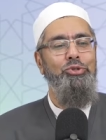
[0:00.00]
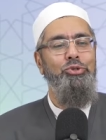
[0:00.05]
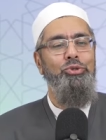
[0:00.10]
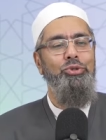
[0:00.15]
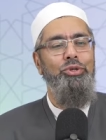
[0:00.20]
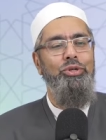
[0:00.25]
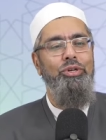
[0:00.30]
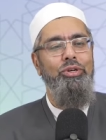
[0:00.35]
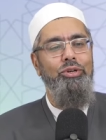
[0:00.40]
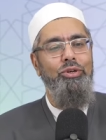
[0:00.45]
to
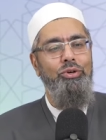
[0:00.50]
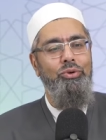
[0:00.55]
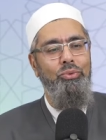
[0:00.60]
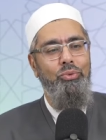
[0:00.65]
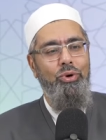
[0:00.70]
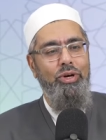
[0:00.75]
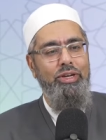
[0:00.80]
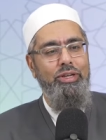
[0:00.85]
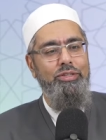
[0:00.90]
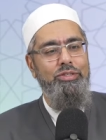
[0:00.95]

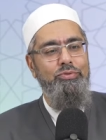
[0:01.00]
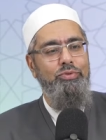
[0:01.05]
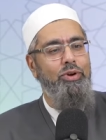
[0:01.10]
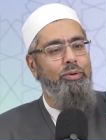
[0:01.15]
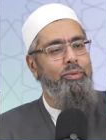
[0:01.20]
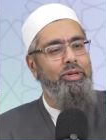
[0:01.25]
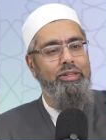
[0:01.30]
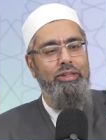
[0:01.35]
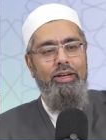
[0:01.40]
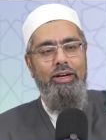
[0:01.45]
what is
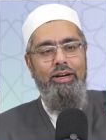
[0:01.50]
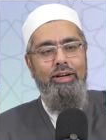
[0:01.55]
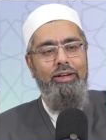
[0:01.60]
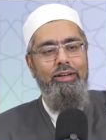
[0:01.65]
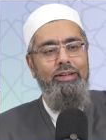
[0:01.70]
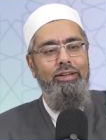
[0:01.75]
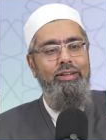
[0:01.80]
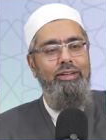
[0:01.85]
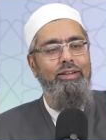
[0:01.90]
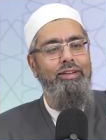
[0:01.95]
from Allah.
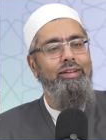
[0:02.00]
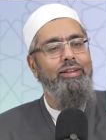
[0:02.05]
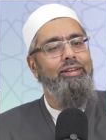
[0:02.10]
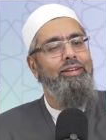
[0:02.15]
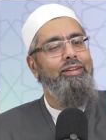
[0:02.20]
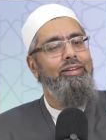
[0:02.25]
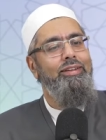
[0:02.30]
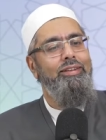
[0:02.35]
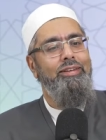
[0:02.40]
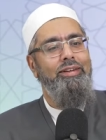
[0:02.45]

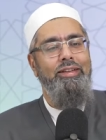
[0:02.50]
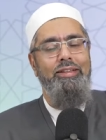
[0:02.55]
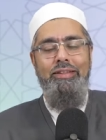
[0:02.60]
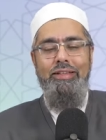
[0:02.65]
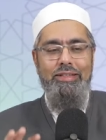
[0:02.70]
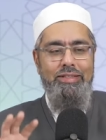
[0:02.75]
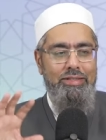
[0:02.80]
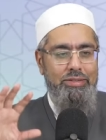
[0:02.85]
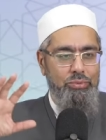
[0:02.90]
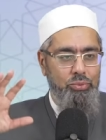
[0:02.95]
Uh,
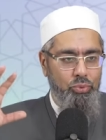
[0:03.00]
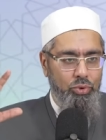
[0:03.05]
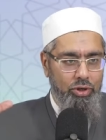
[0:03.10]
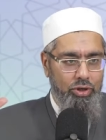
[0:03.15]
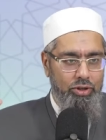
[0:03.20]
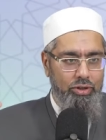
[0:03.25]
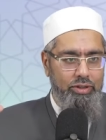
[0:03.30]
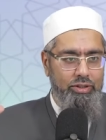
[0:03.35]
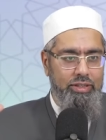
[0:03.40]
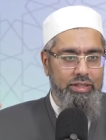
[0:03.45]
this
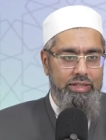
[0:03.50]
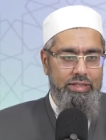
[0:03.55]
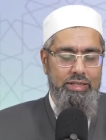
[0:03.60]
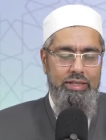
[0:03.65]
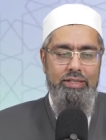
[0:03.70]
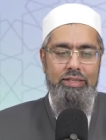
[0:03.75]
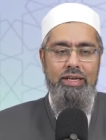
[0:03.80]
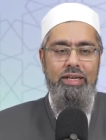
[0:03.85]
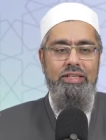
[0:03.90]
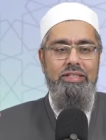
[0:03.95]
world is a
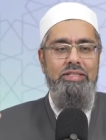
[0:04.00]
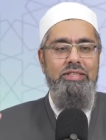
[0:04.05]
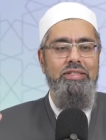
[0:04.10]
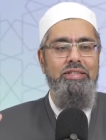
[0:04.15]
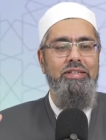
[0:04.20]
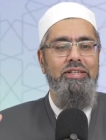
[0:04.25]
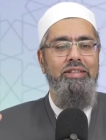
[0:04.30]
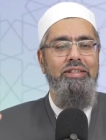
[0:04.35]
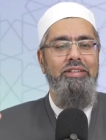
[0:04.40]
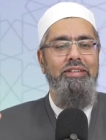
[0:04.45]
test.